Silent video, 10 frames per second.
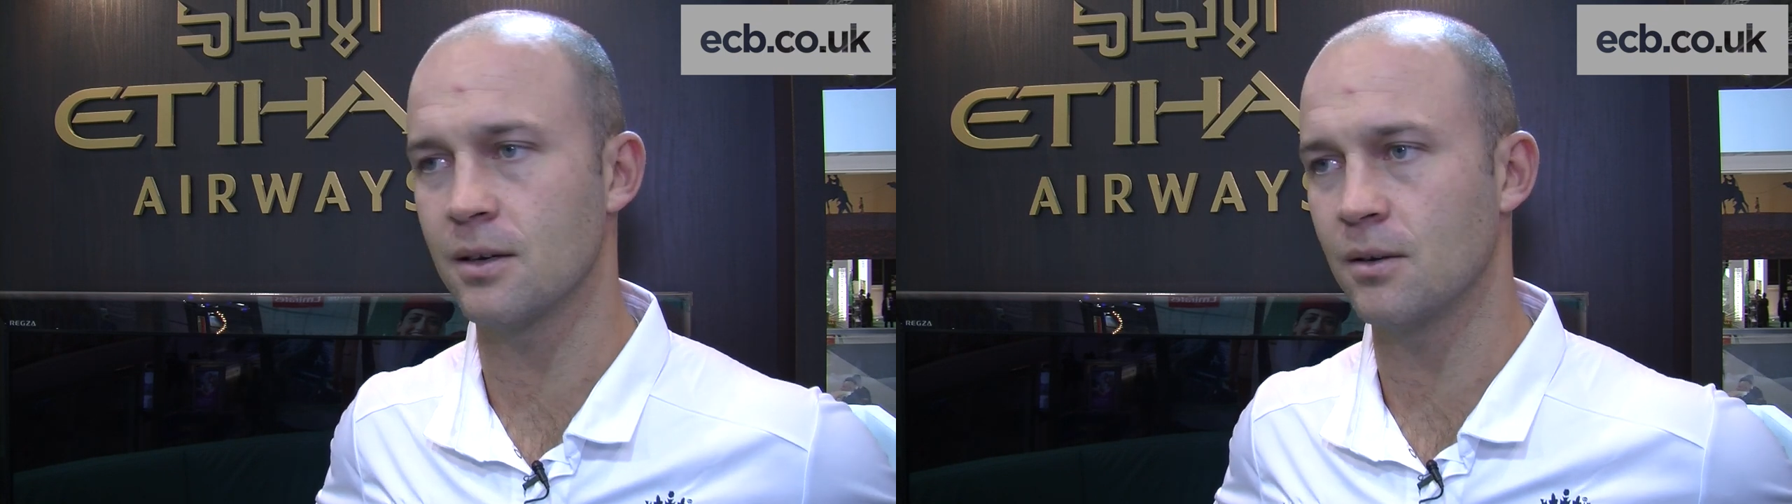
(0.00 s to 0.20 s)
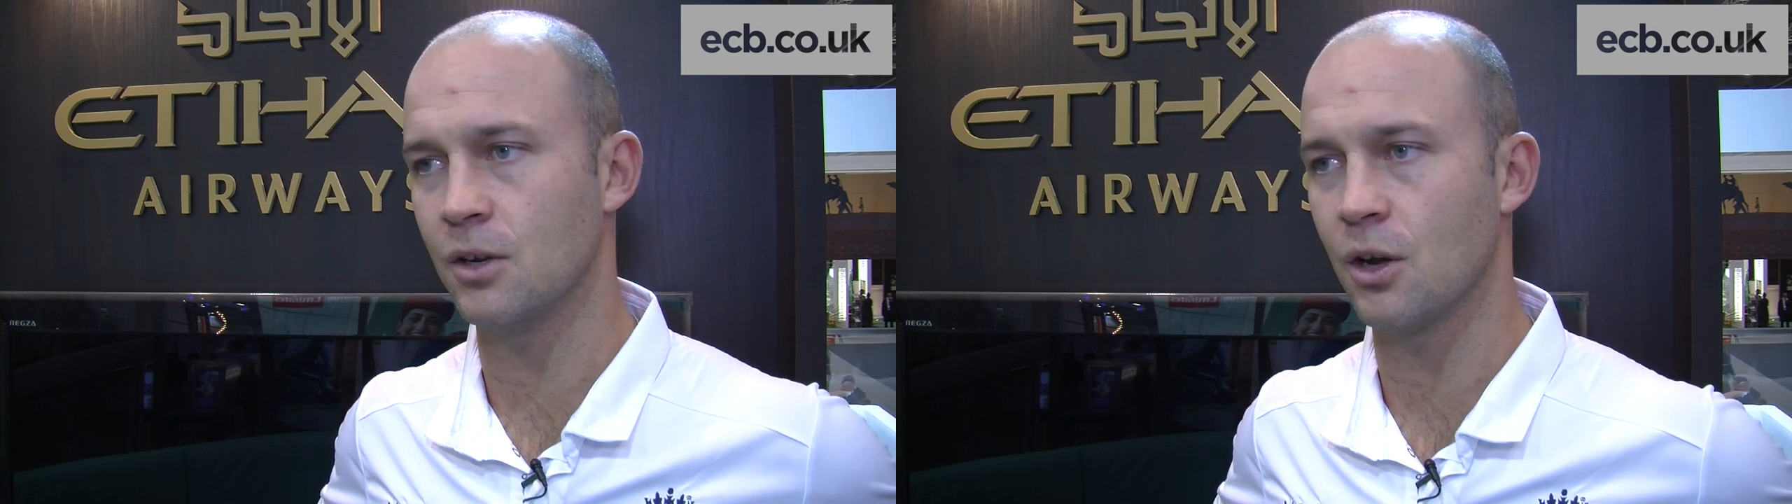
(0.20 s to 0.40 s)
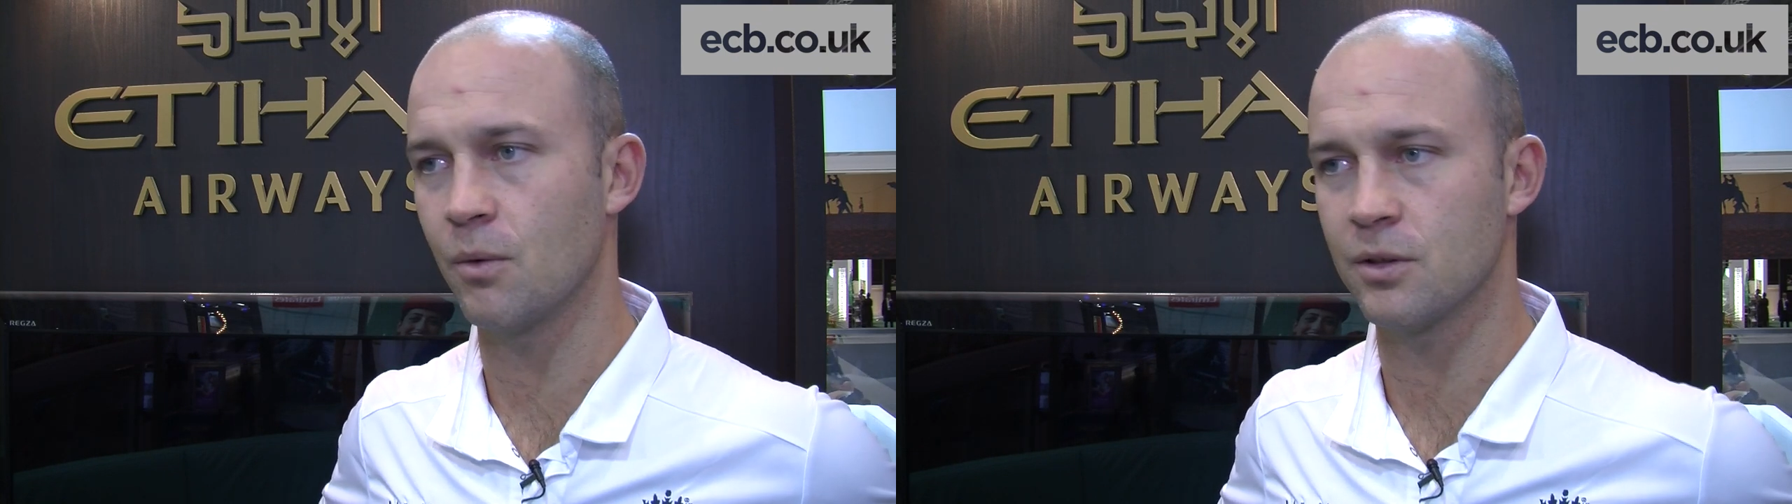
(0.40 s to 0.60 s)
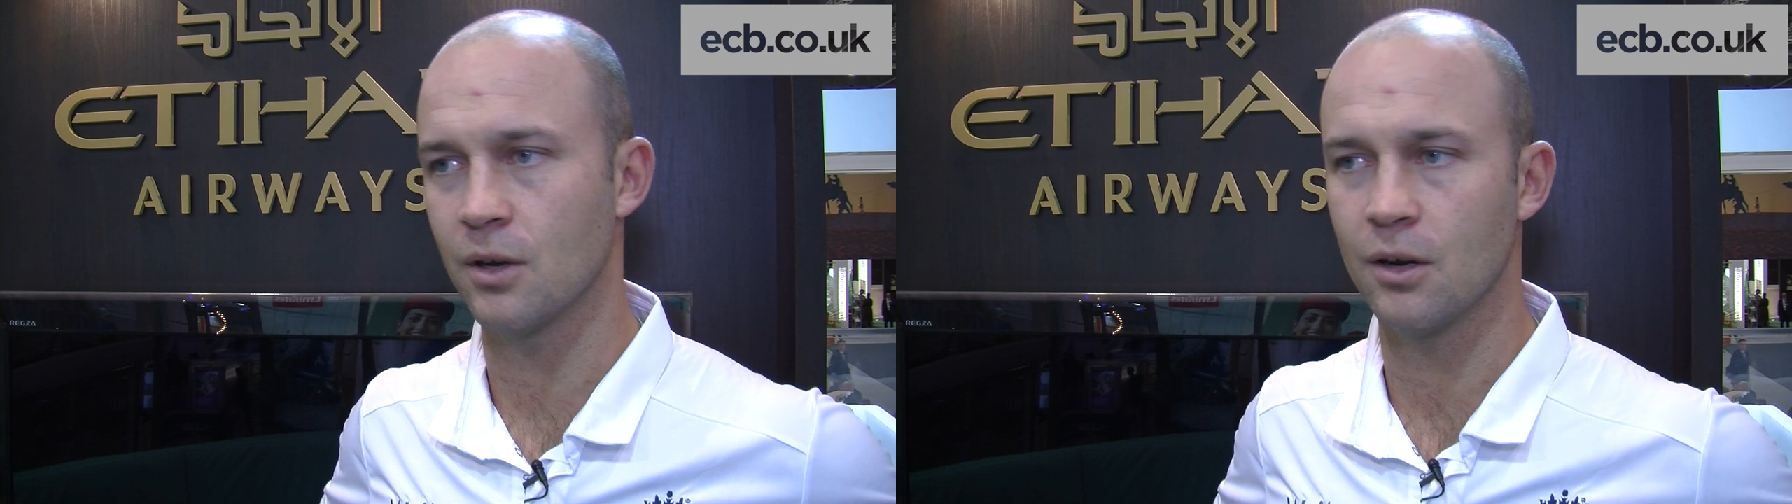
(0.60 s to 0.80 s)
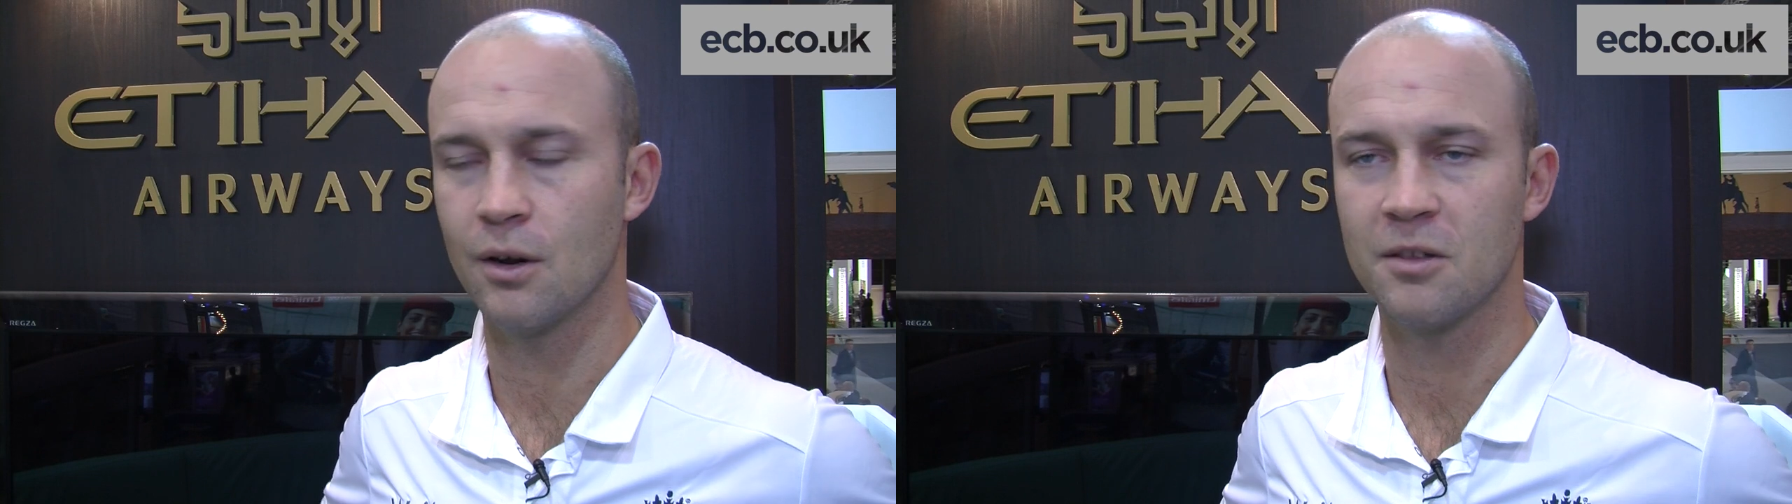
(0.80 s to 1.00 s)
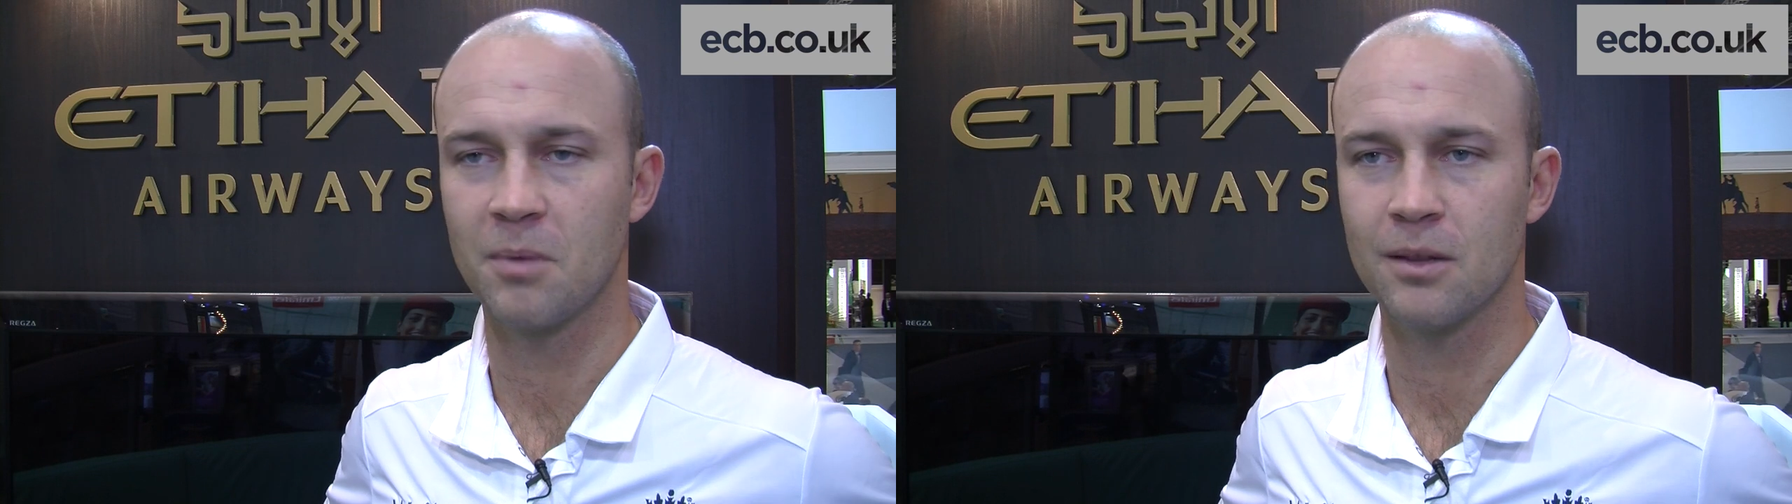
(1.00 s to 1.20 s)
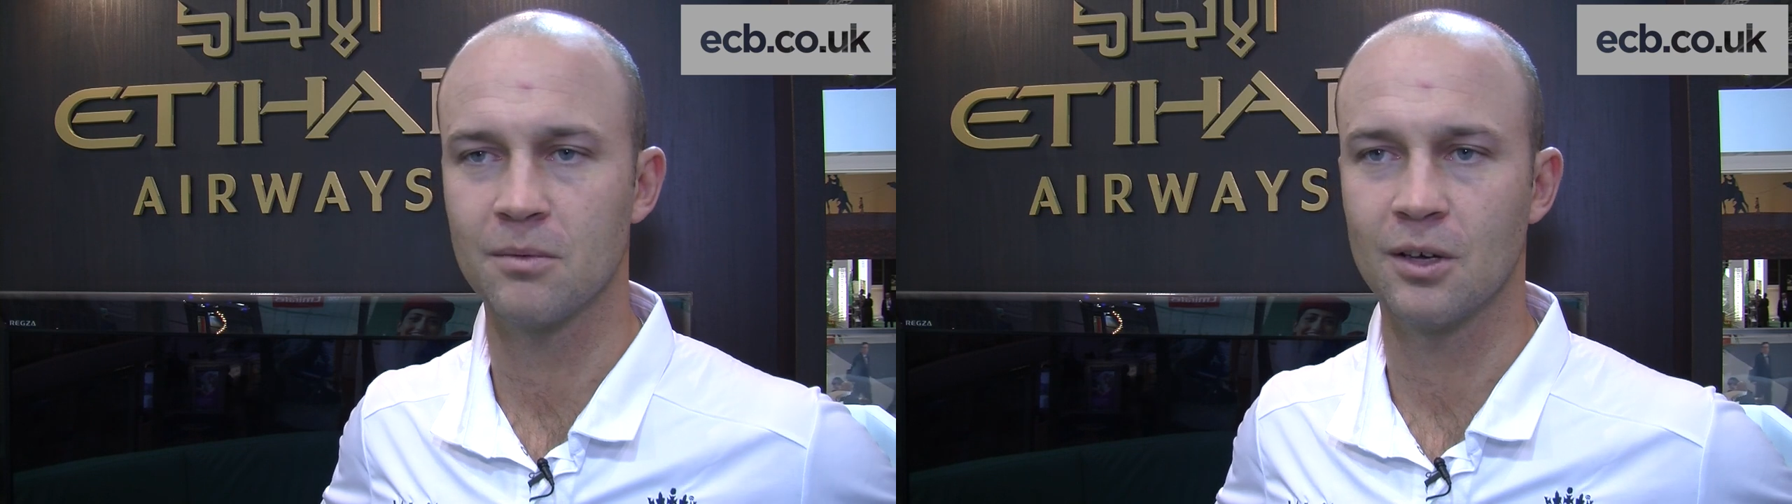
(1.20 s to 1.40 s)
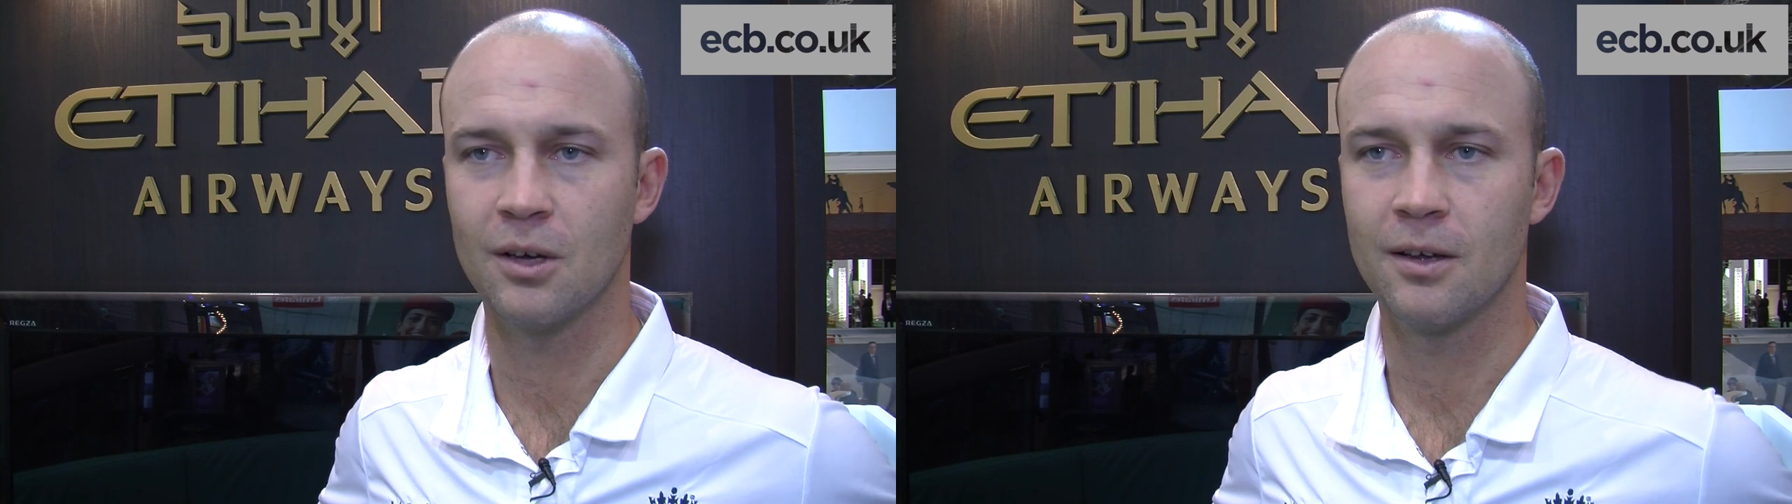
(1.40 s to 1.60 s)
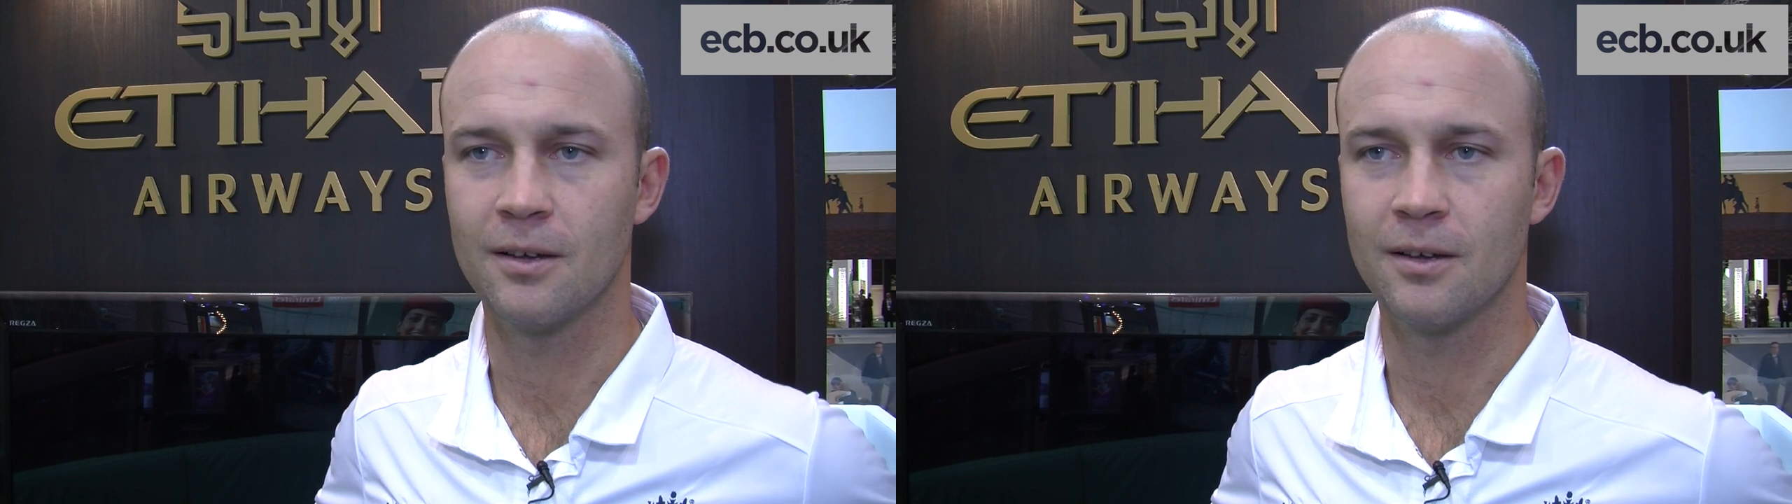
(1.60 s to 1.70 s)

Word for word: and you know, we certainly don't expect them to.